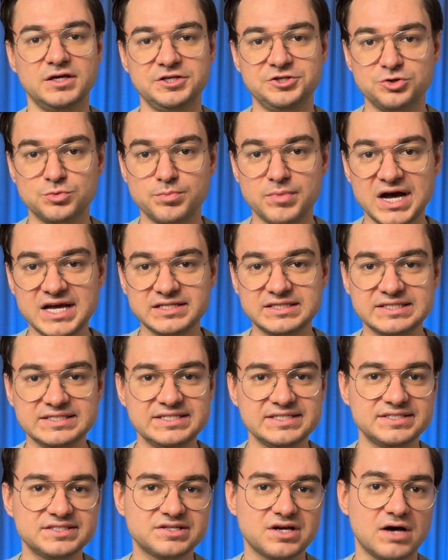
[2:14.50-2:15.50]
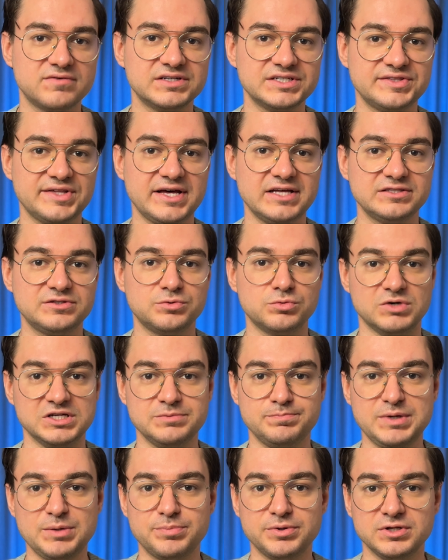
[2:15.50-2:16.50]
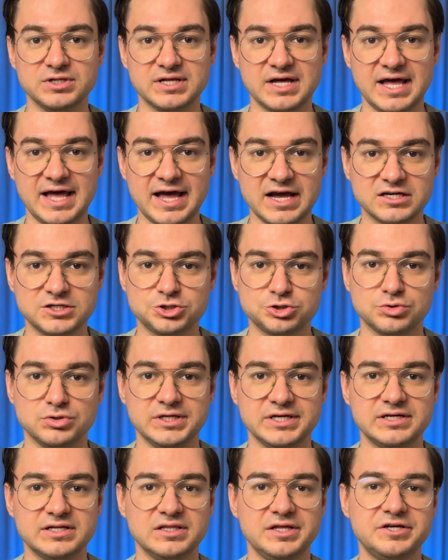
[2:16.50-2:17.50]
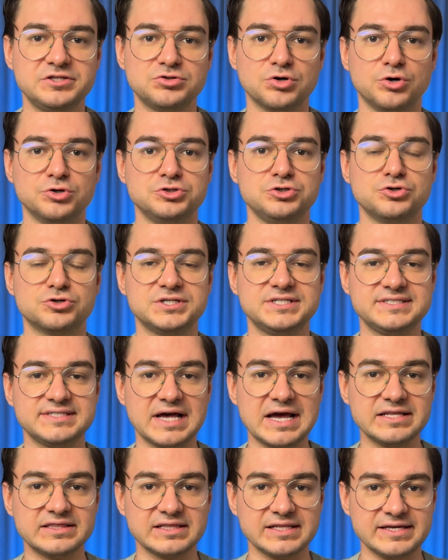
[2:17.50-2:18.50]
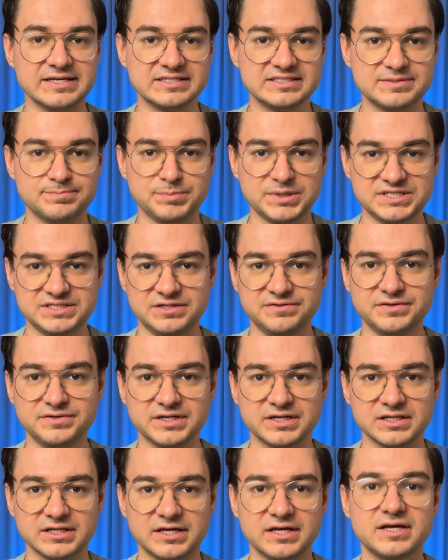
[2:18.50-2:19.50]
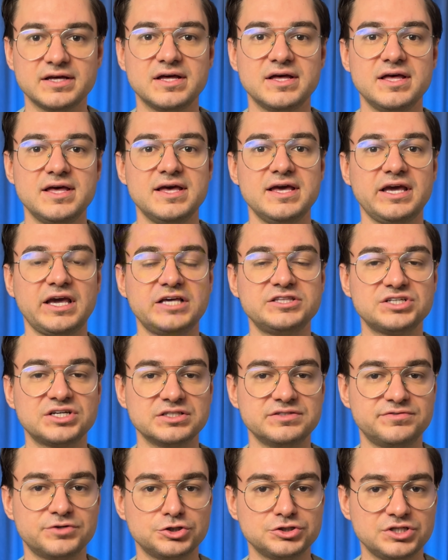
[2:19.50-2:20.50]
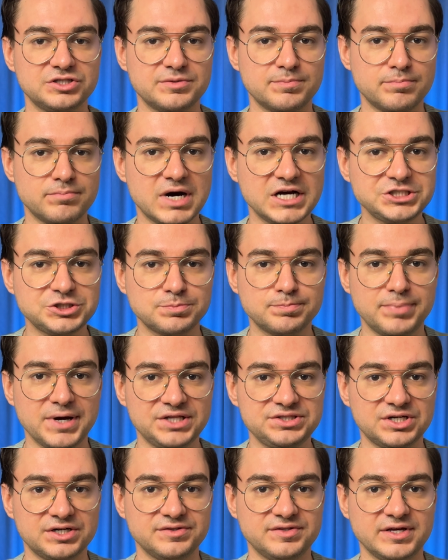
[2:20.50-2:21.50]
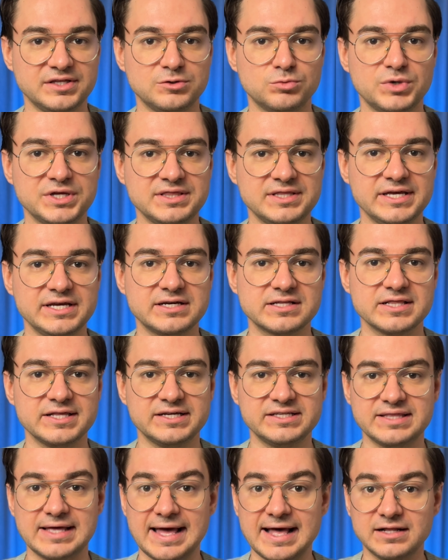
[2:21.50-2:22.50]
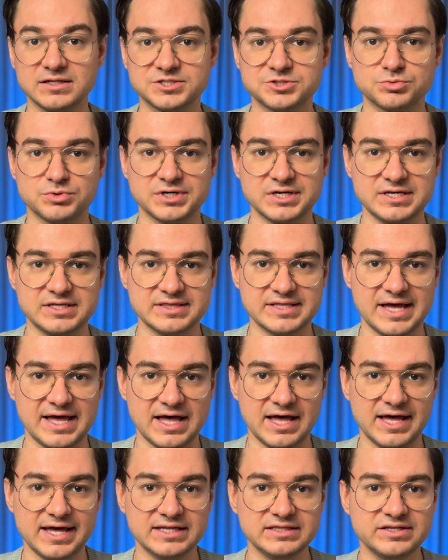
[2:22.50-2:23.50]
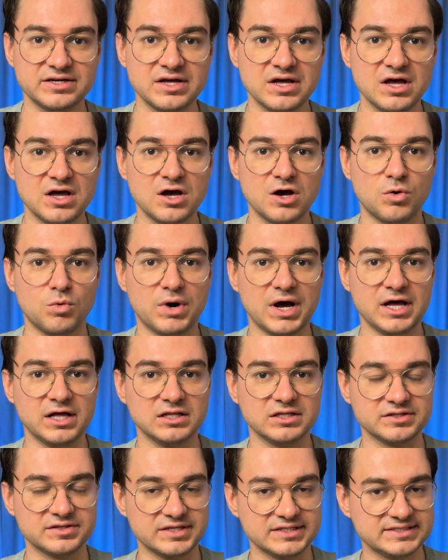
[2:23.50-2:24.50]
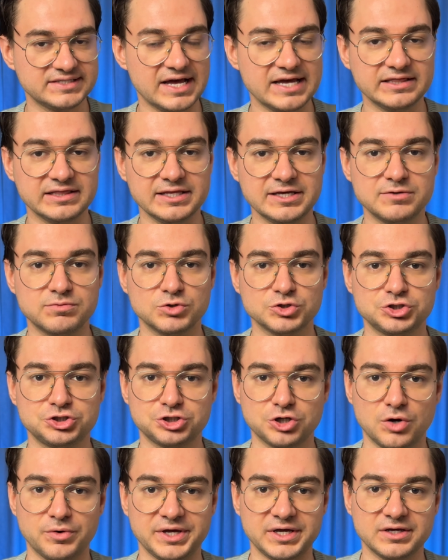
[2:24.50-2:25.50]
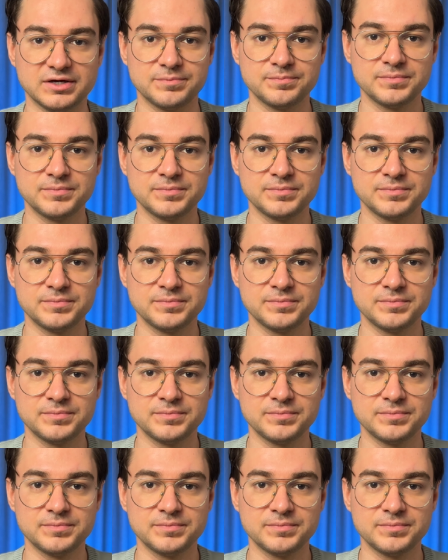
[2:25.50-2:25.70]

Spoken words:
You might discover that when people actually clicked on your site link specifically, it converted much better than when they clicked elsewhere in the ad while the site link was showing.